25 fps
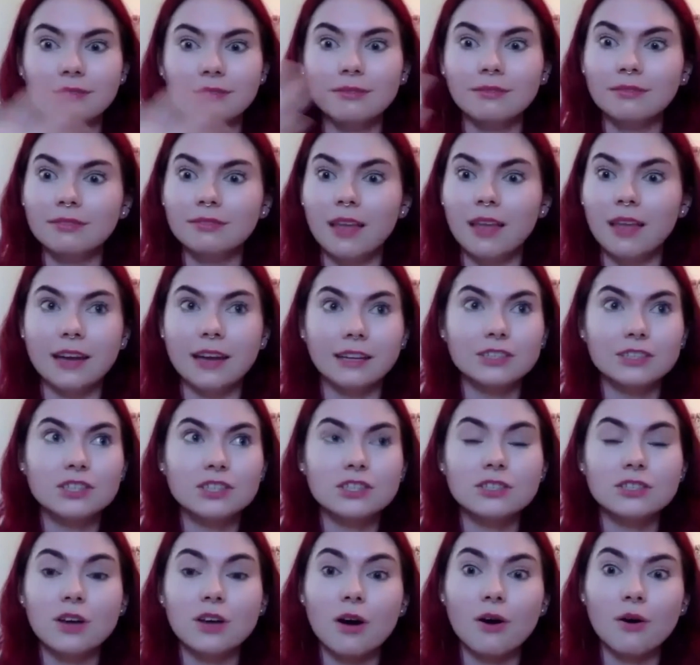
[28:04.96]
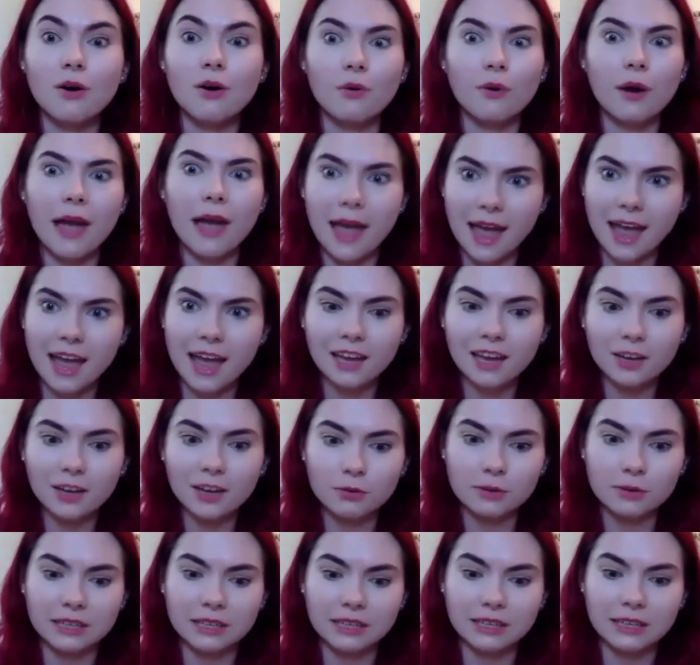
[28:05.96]
like so
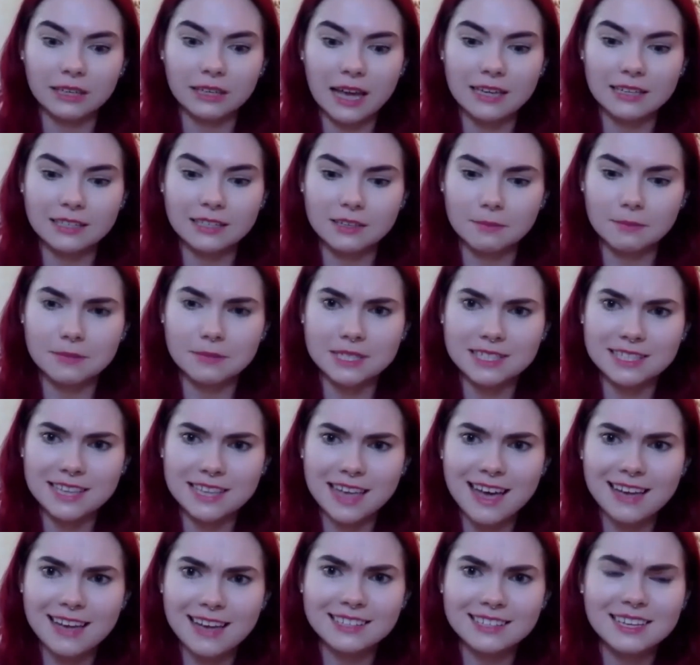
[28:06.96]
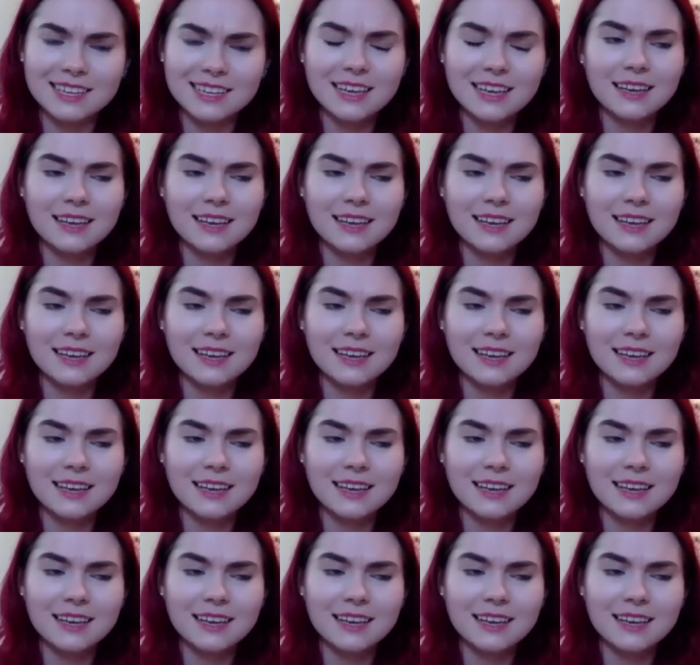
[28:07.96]
angry and upset.